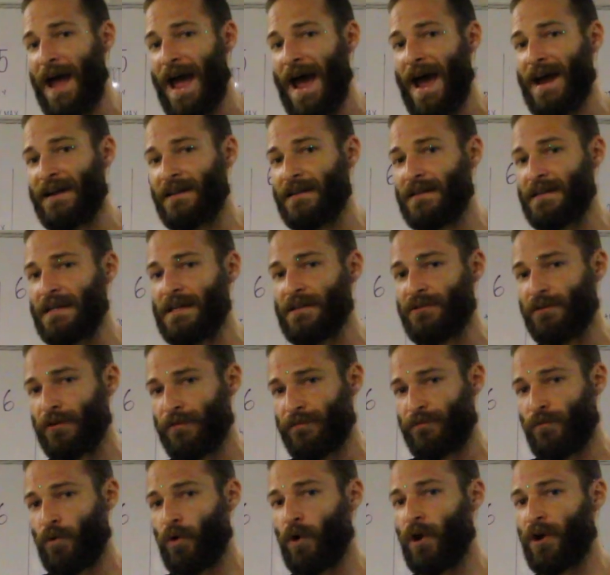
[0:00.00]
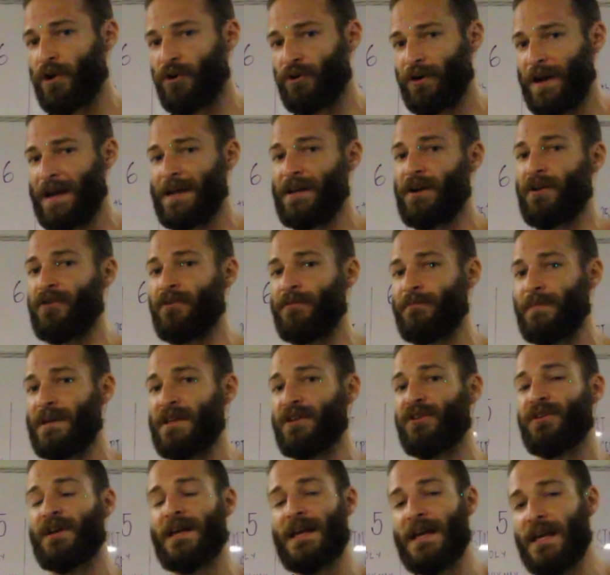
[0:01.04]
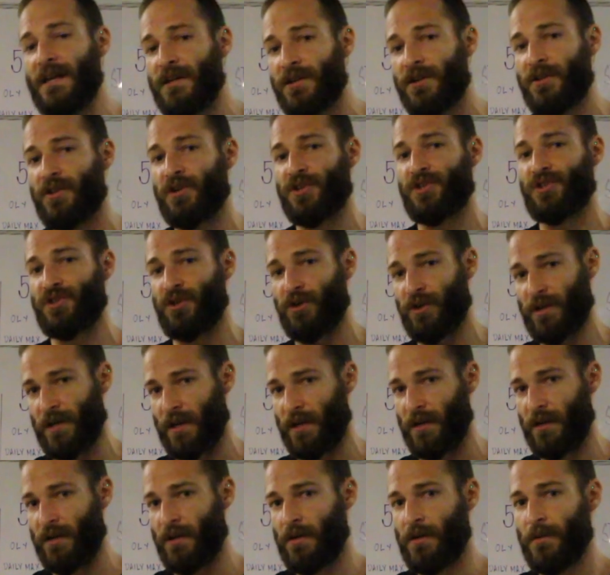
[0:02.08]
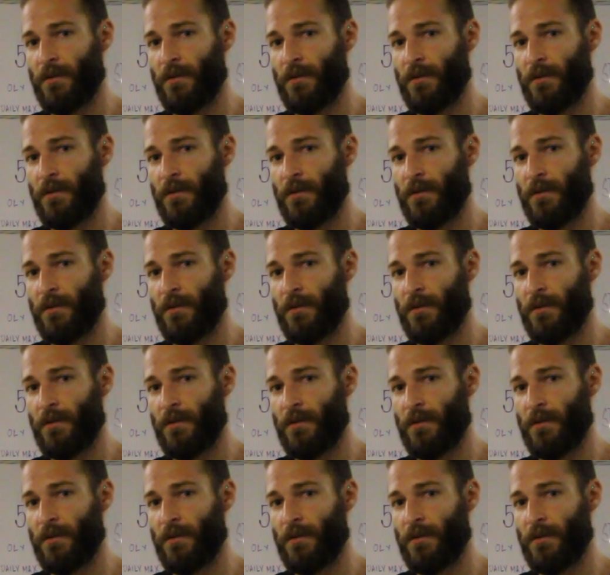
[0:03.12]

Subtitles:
add in either a 400 or 800 meter into the circuit.